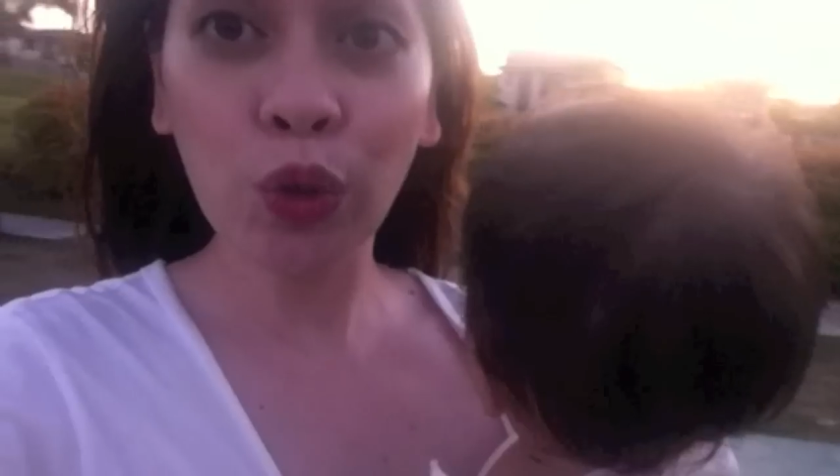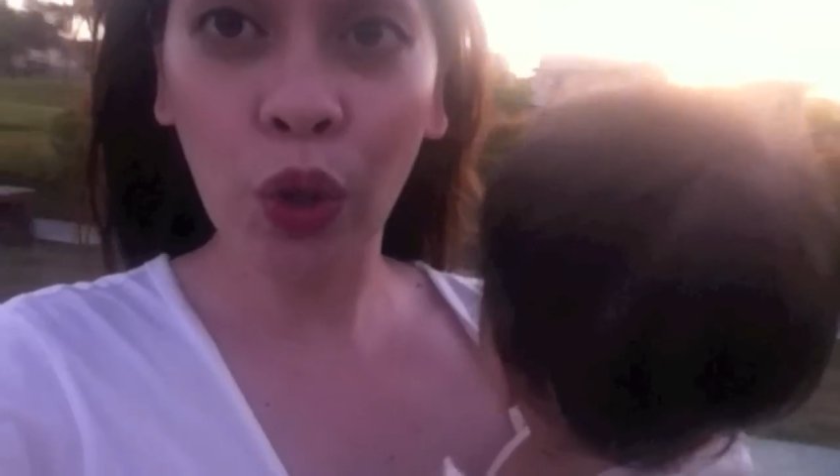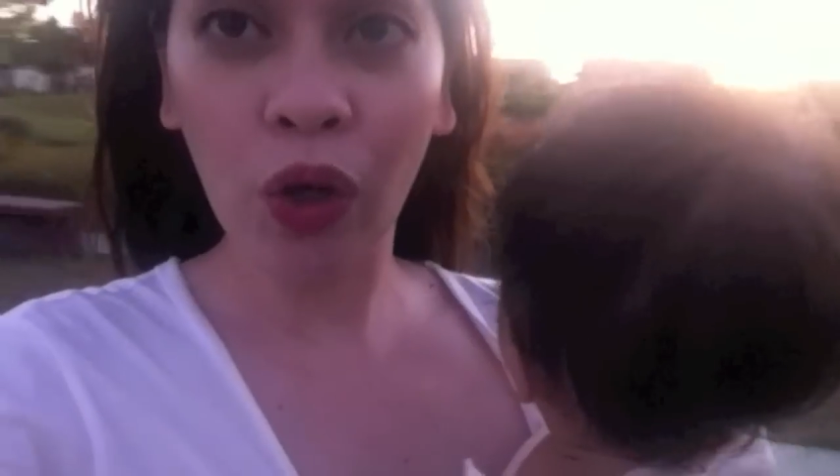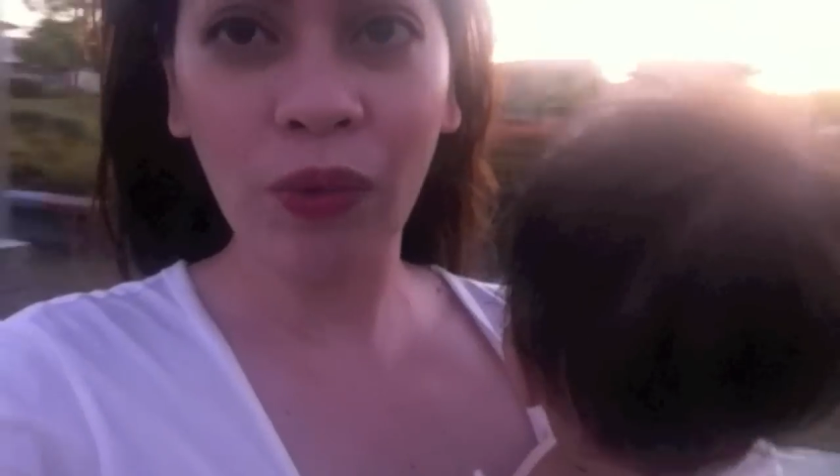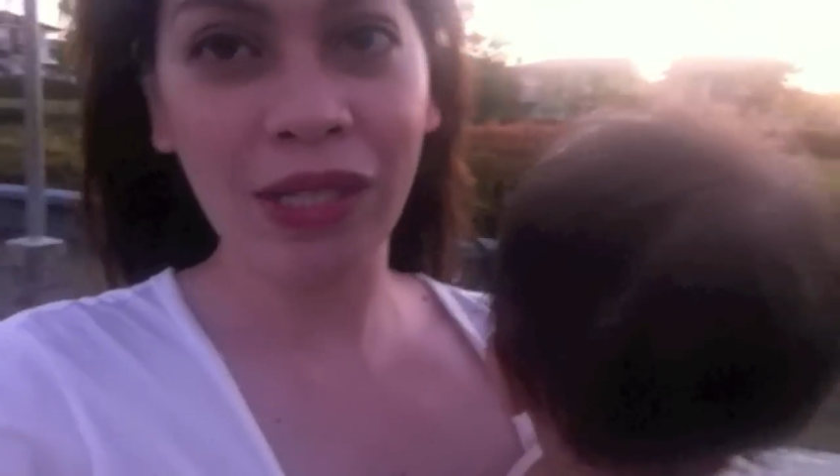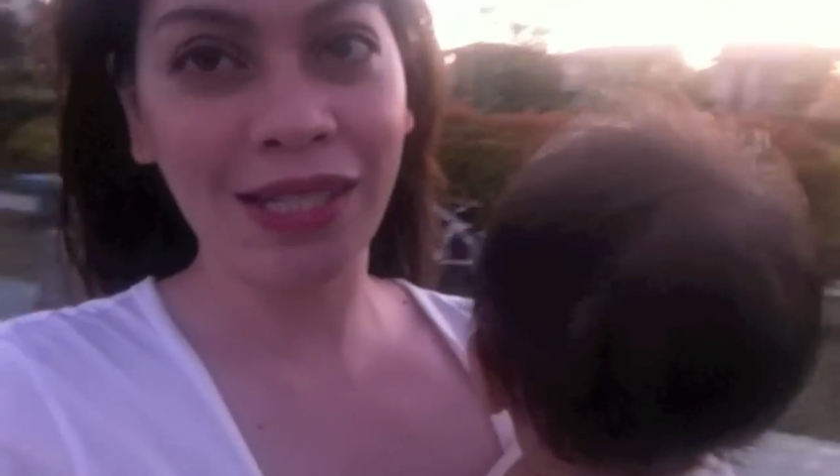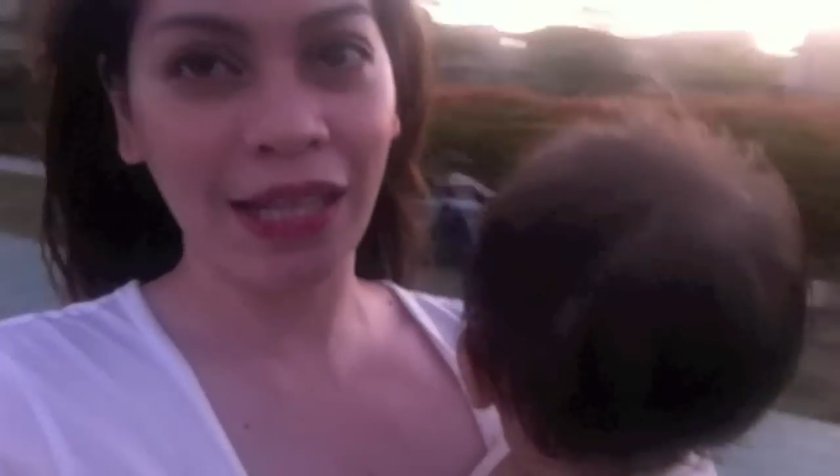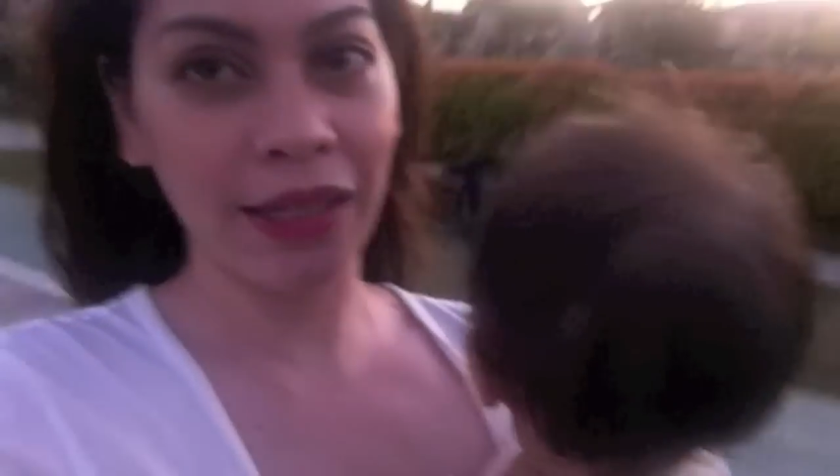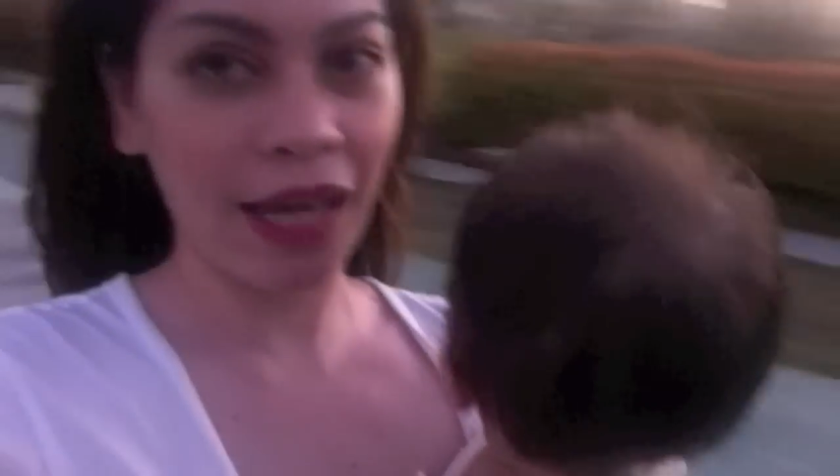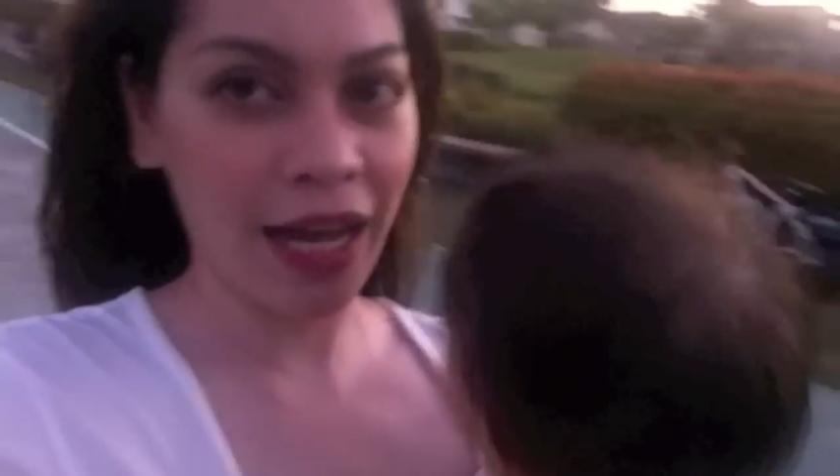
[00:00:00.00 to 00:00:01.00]
uno, which
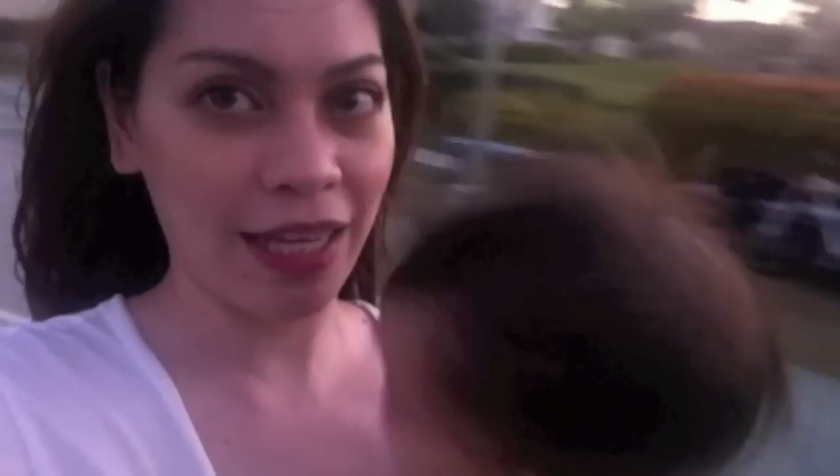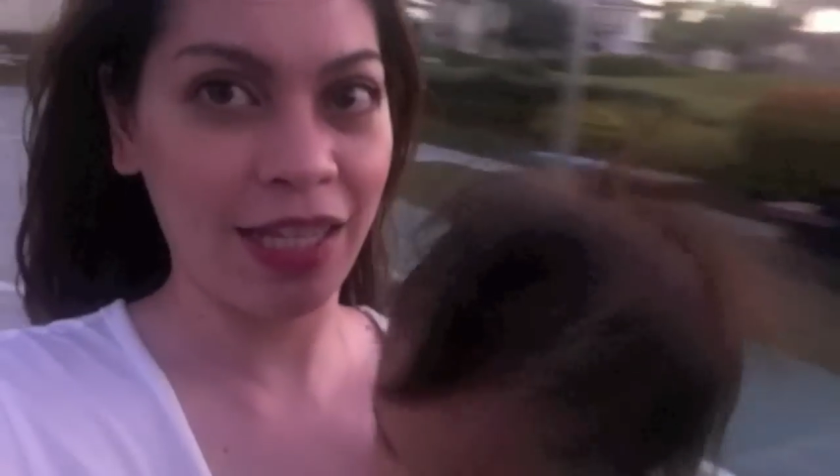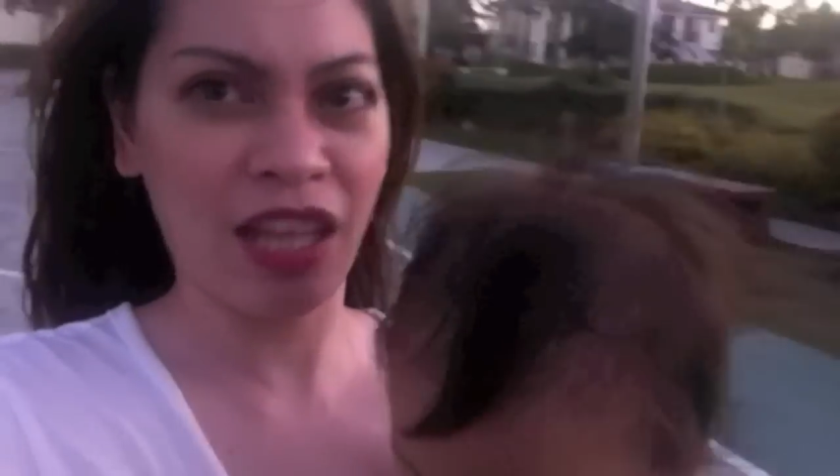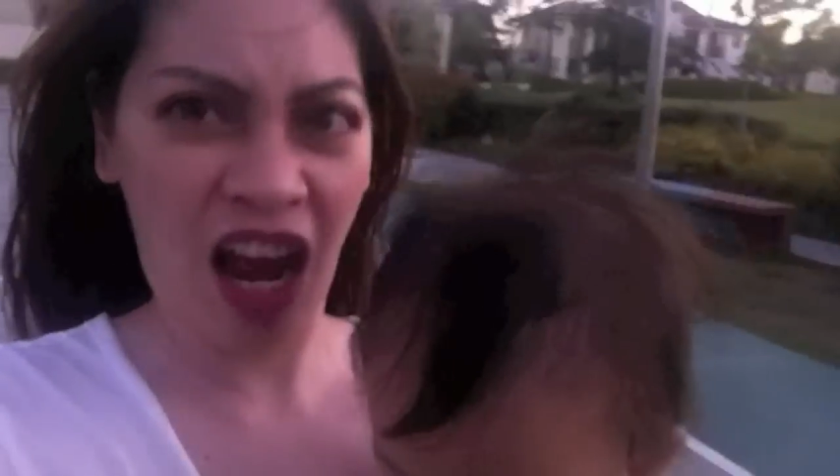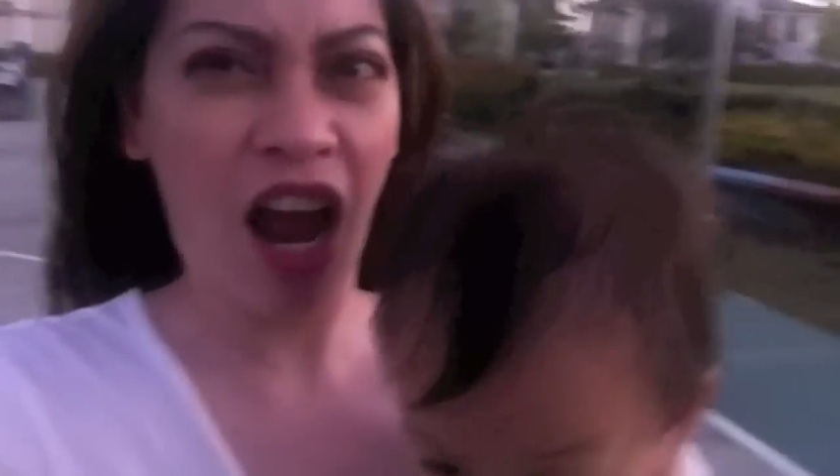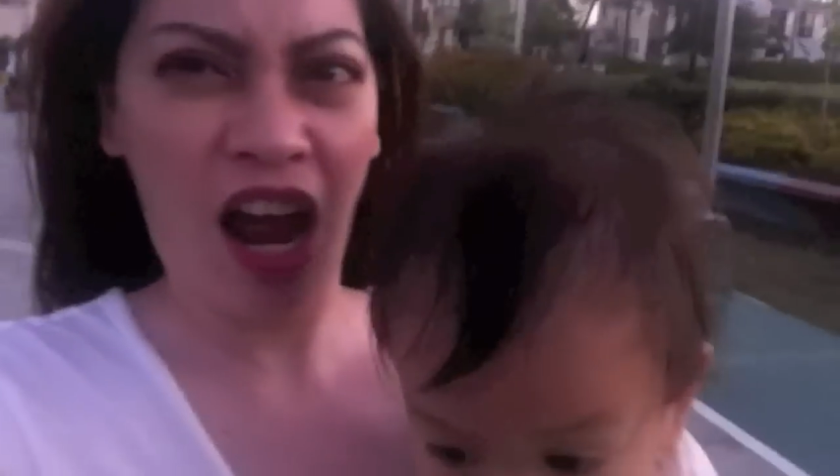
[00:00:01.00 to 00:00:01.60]
is like the highest.